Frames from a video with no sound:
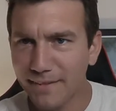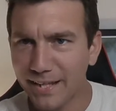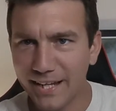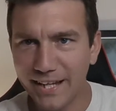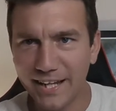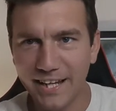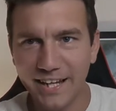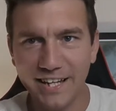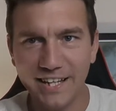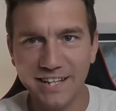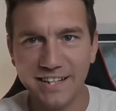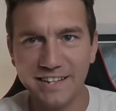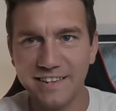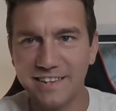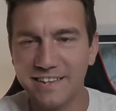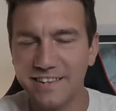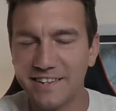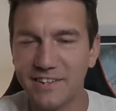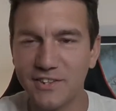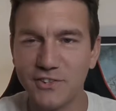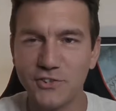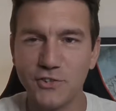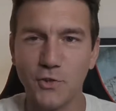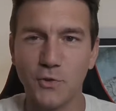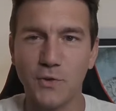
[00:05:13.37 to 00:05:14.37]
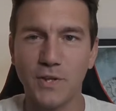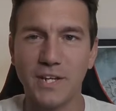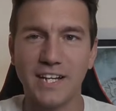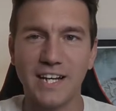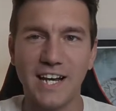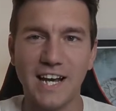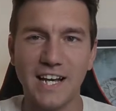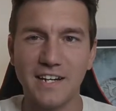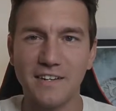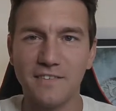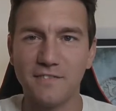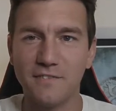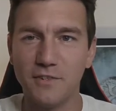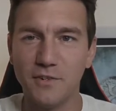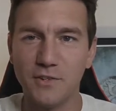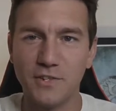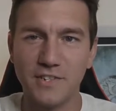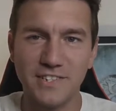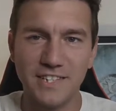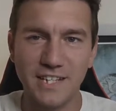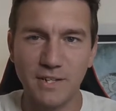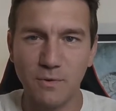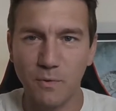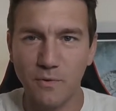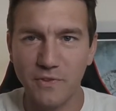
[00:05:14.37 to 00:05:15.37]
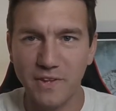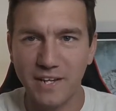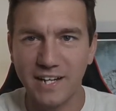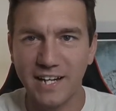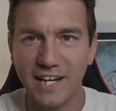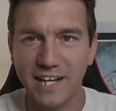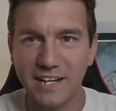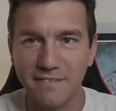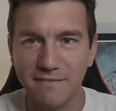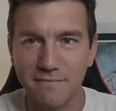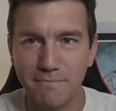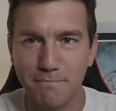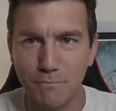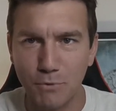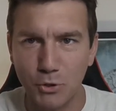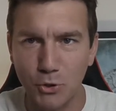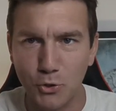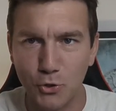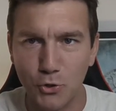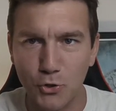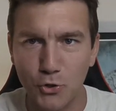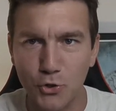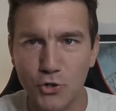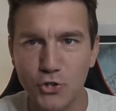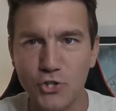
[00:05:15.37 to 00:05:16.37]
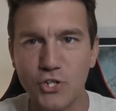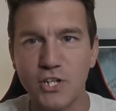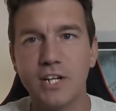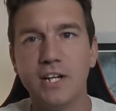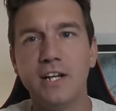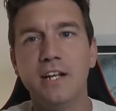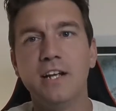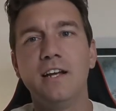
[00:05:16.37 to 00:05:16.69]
And so they kind of do this thing where they kind of merge,